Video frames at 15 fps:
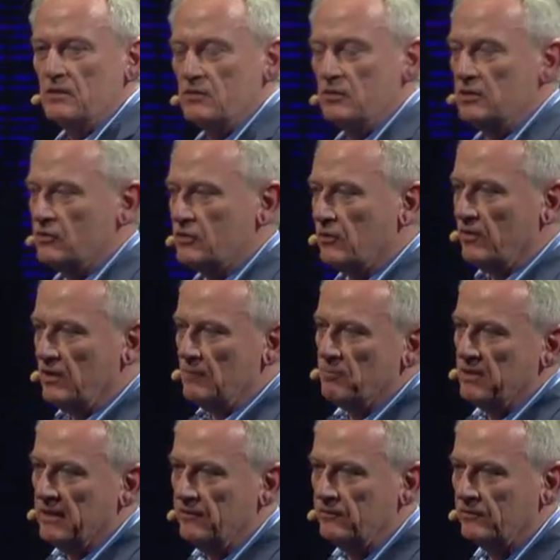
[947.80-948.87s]
things, you're just going in
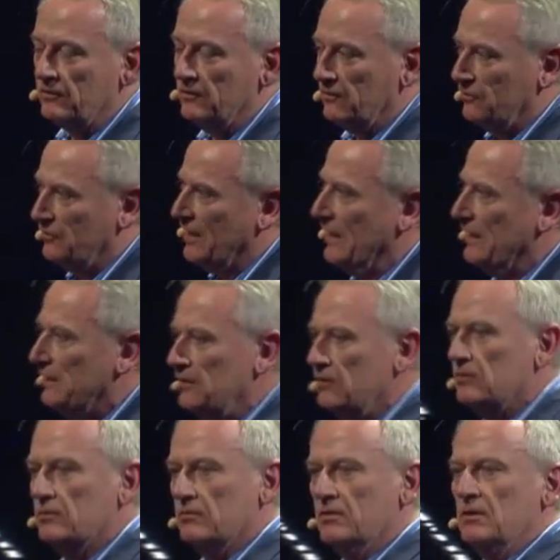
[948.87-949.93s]
places and it's
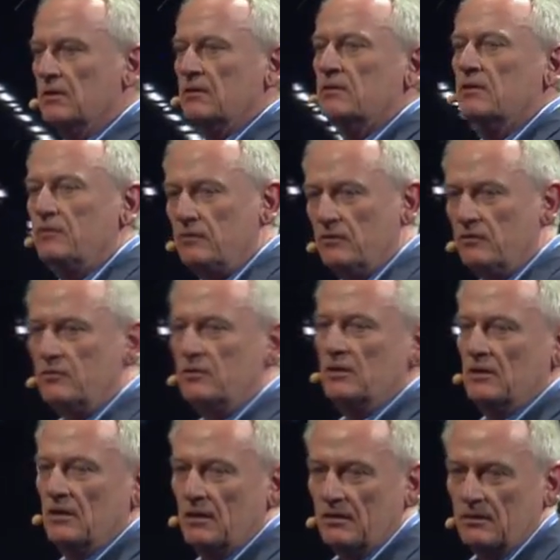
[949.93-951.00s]
telling you this is
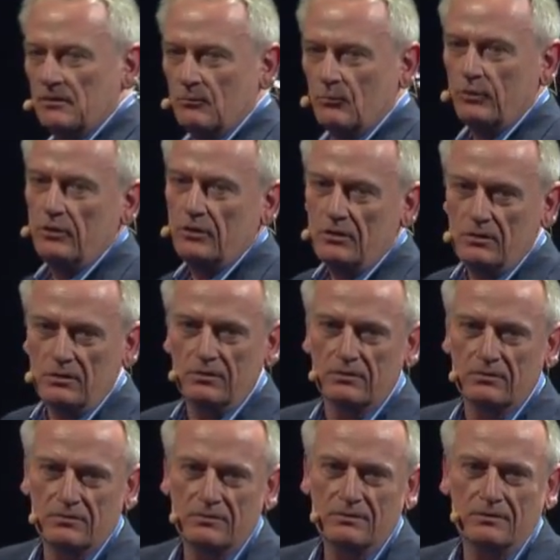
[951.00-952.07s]
what you can do